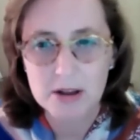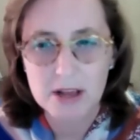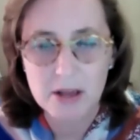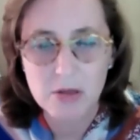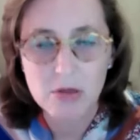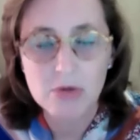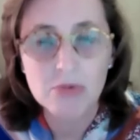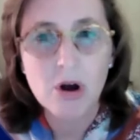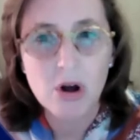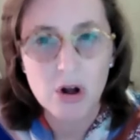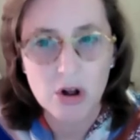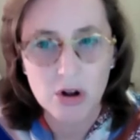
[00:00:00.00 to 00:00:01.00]

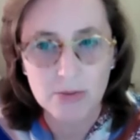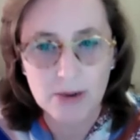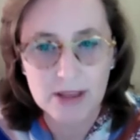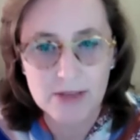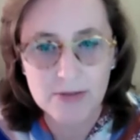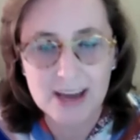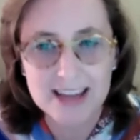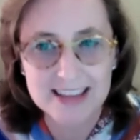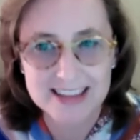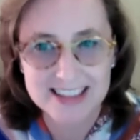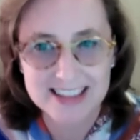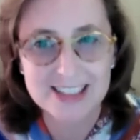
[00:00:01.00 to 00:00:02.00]
enthralled by the fact
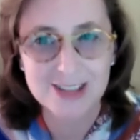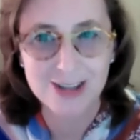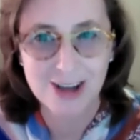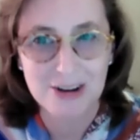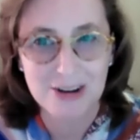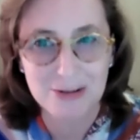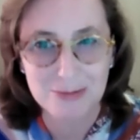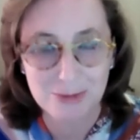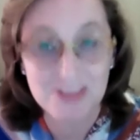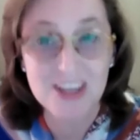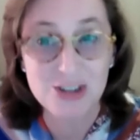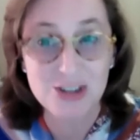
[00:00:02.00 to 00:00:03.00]
that this is kind of
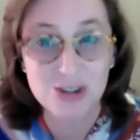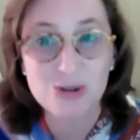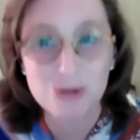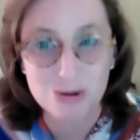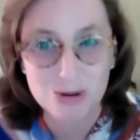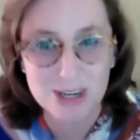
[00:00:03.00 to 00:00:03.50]
what they do.